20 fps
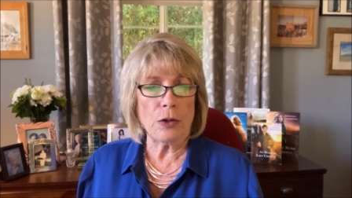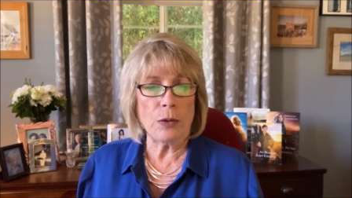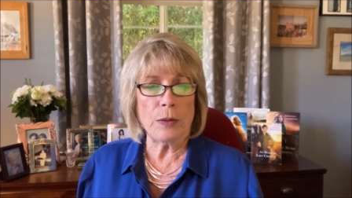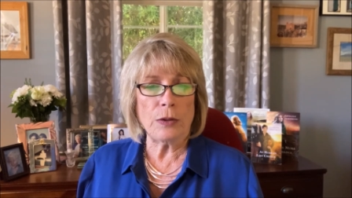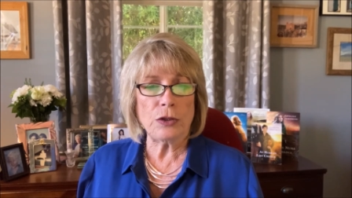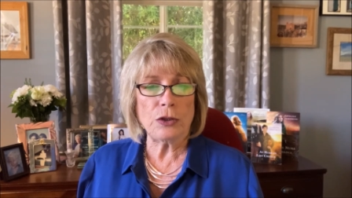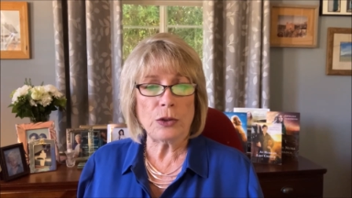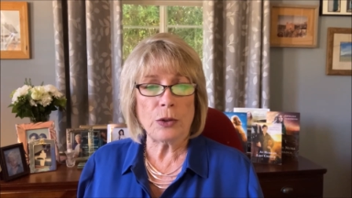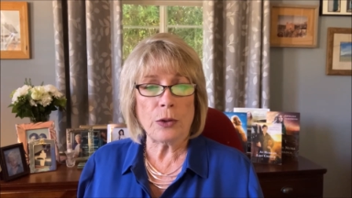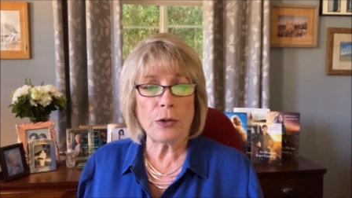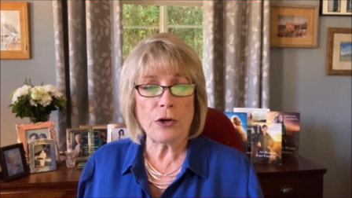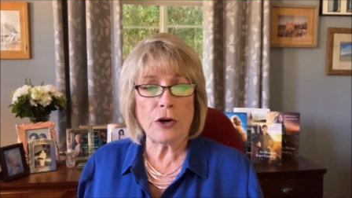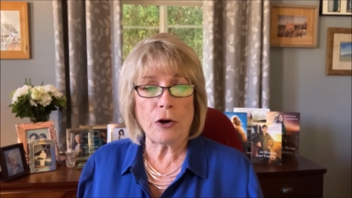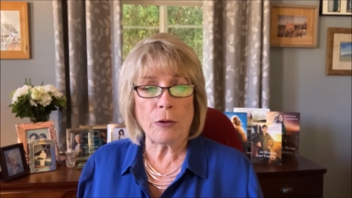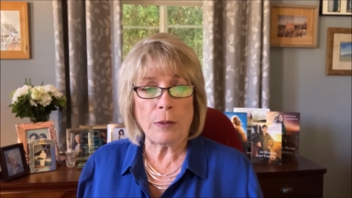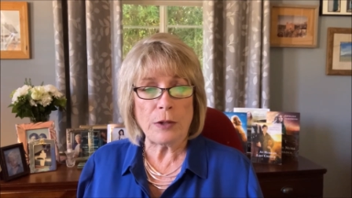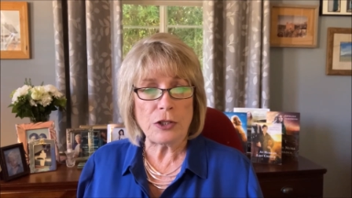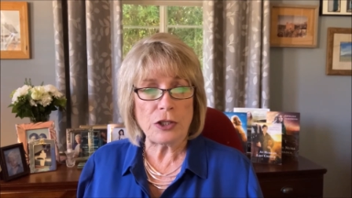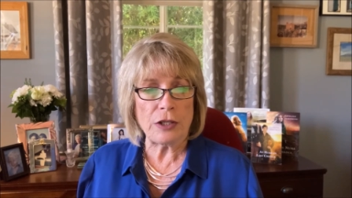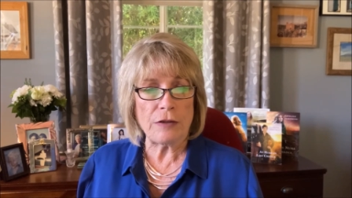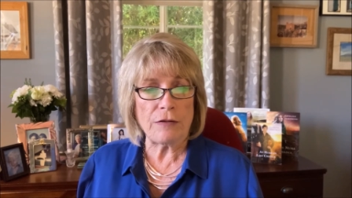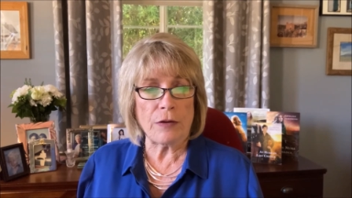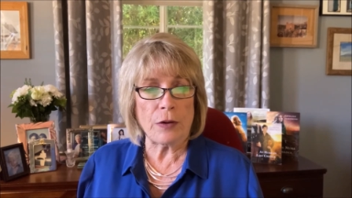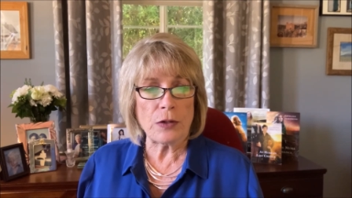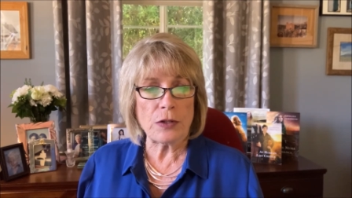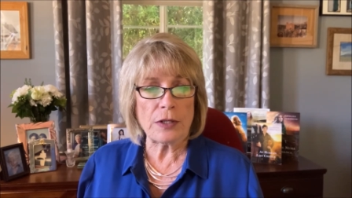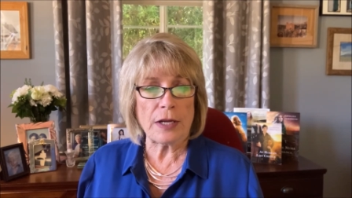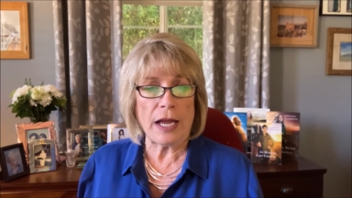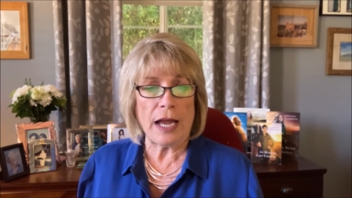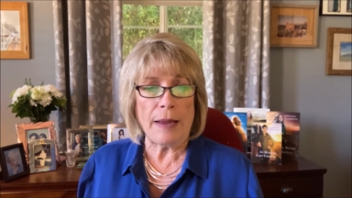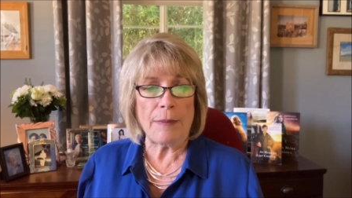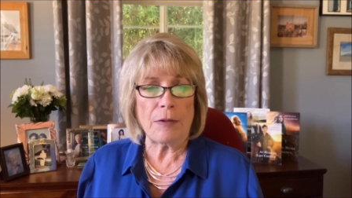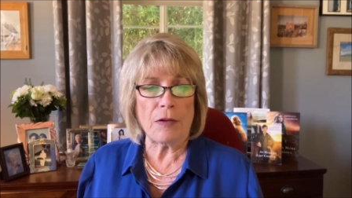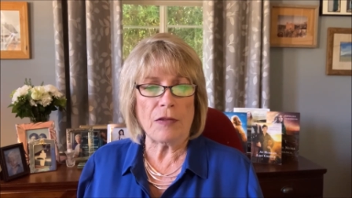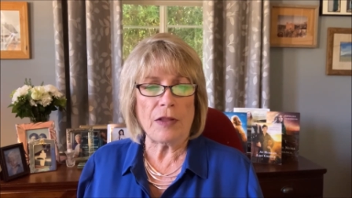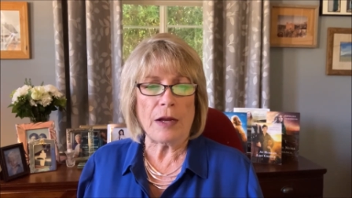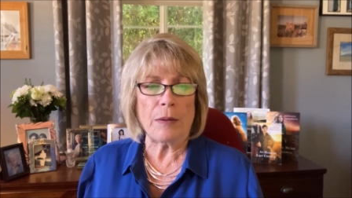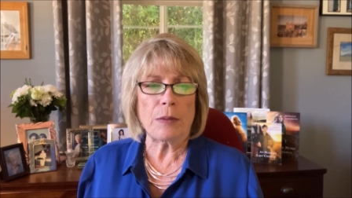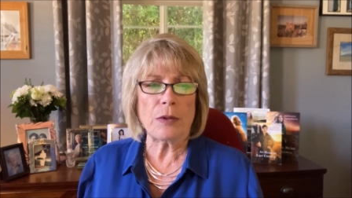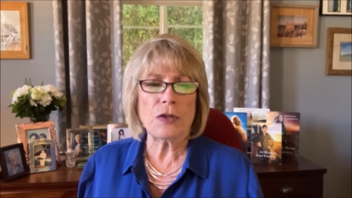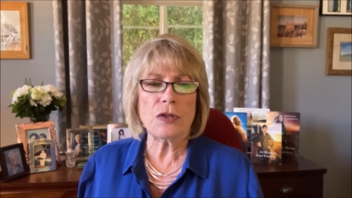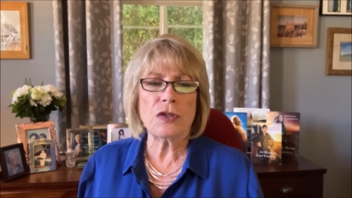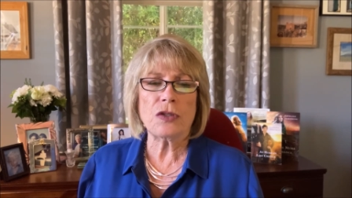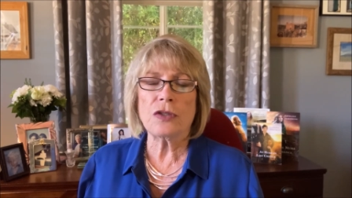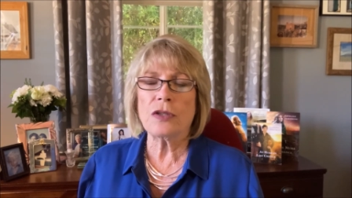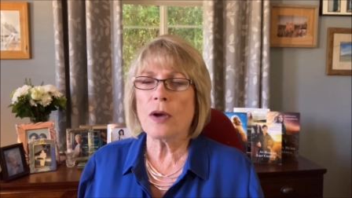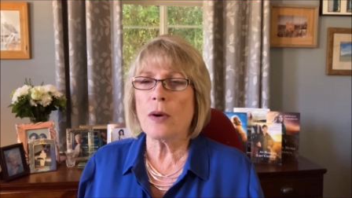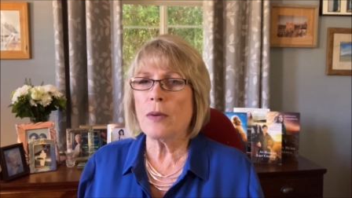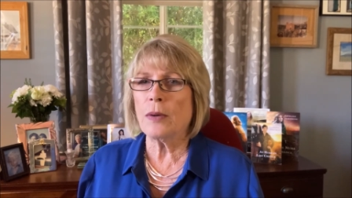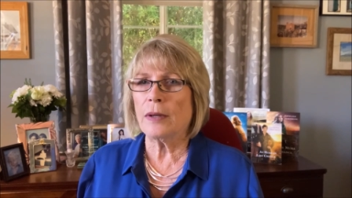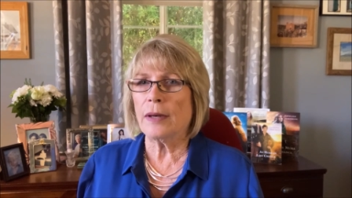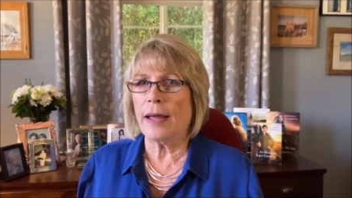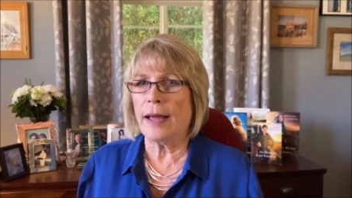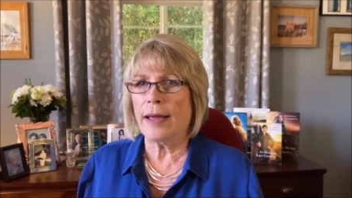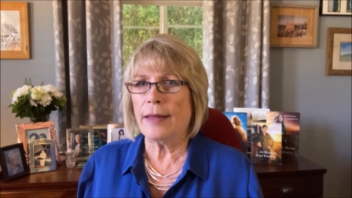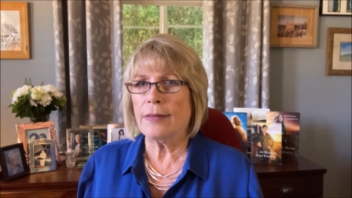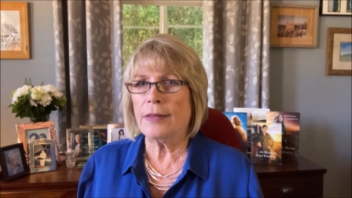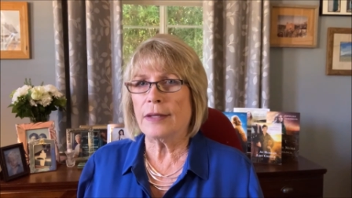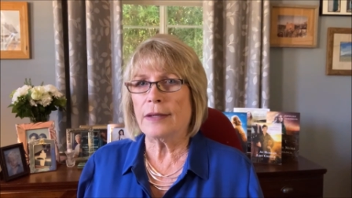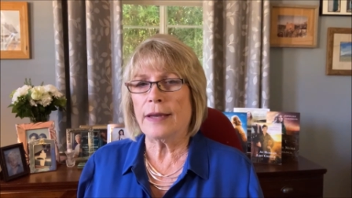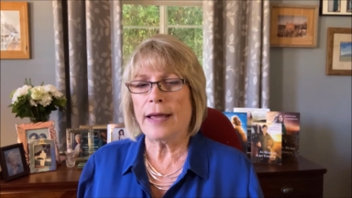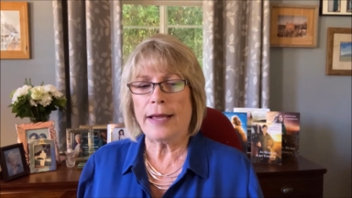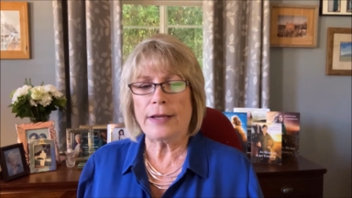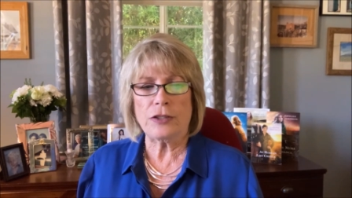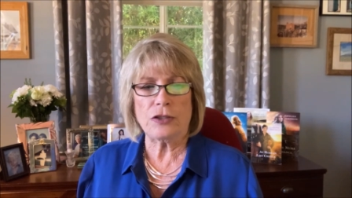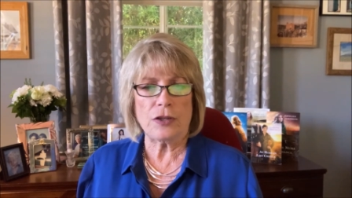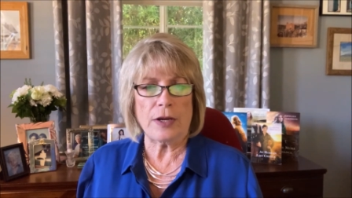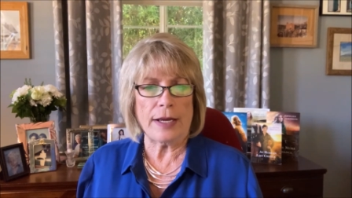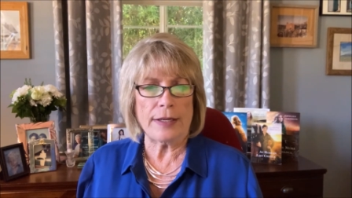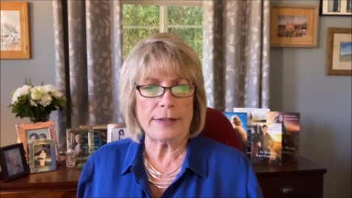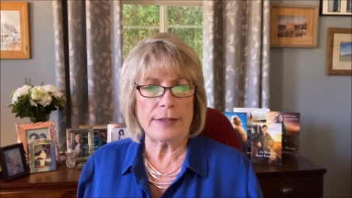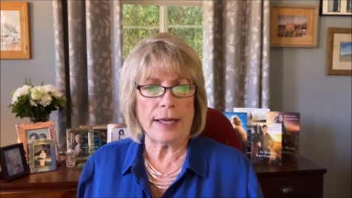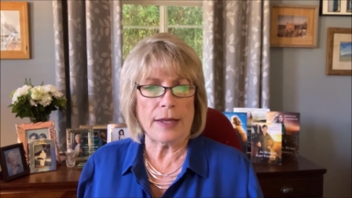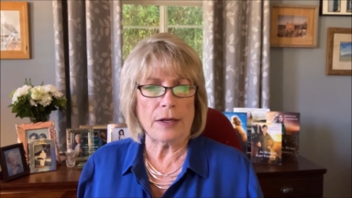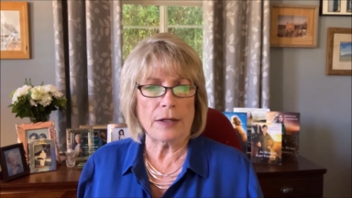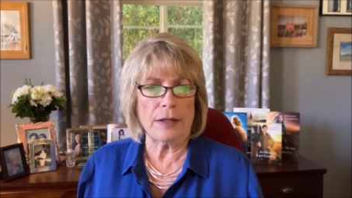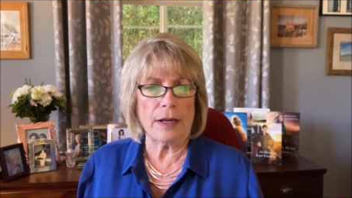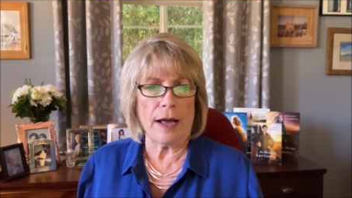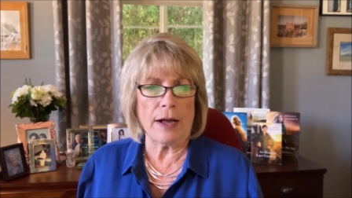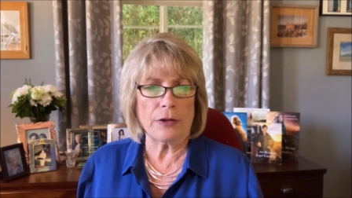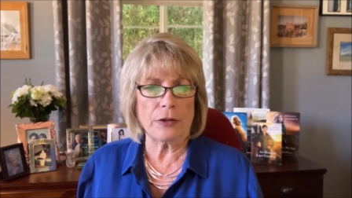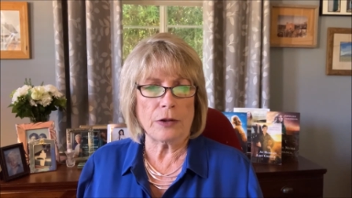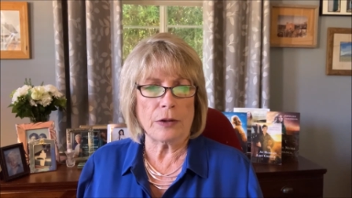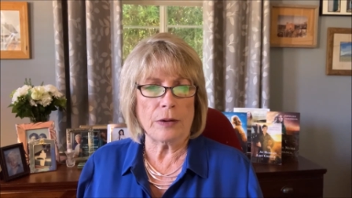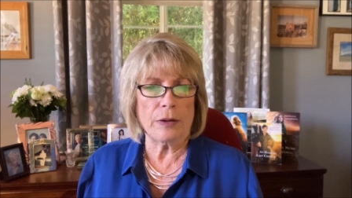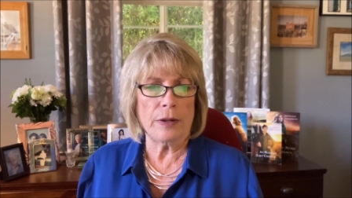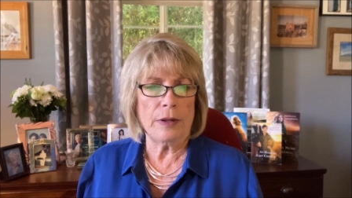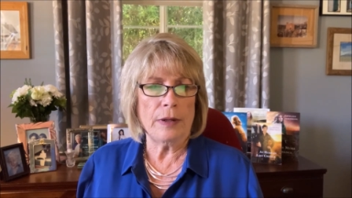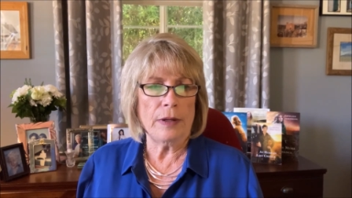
who assured her when she first came that they were so glad that Last Chance had a doctor,